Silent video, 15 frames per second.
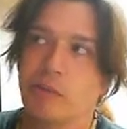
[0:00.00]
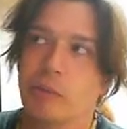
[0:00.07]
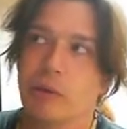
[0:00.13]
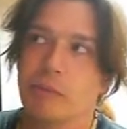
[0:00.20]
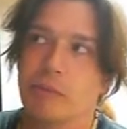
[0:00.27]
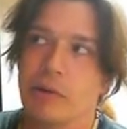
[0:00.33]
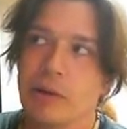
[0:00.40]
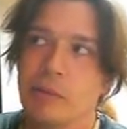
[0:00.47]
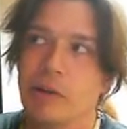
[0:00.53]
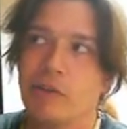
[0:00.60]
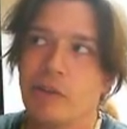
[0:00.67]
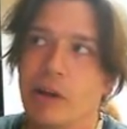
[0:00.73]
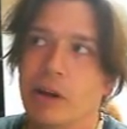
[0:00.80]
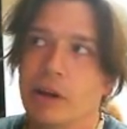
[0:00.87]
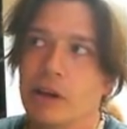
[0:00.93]
but pretty
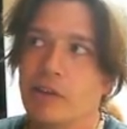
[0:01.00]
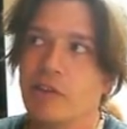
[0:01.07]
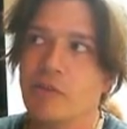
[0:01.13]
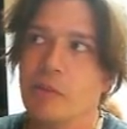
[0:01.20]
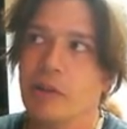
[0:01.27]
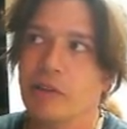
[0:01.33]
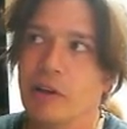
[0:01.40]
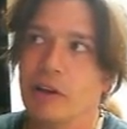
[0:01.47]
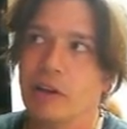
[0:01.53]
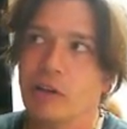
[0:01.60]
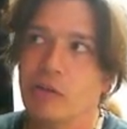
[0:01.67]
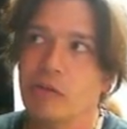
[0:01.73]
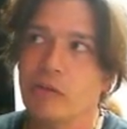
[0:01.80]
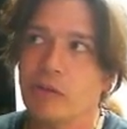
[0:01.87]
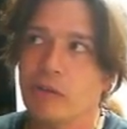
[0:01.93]
much any instrument that
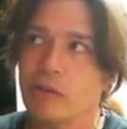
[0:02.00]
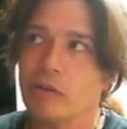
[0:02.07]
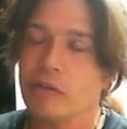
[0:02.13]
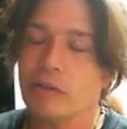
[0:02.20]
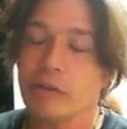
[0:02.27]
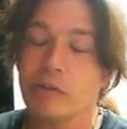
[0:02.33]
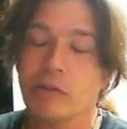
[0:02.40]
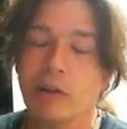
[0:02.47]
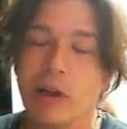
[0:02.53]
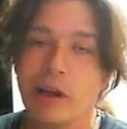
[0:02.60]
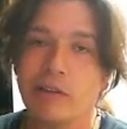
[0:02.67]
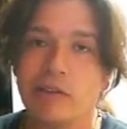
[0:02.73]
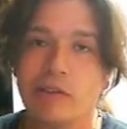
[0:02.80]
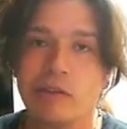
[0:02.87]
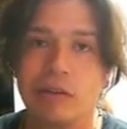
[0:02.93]
uses or
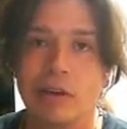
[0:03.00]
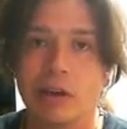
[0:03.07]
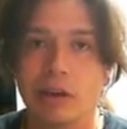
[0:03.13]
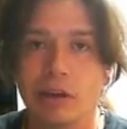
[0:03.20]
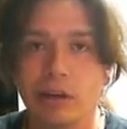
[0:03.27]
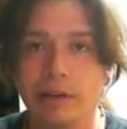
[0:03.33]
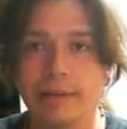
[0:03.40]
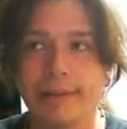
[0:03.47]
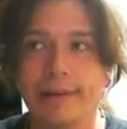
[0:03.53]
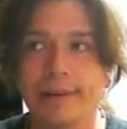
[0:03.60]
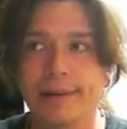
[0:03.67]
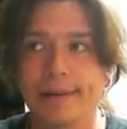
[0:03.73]
utilizes a, a,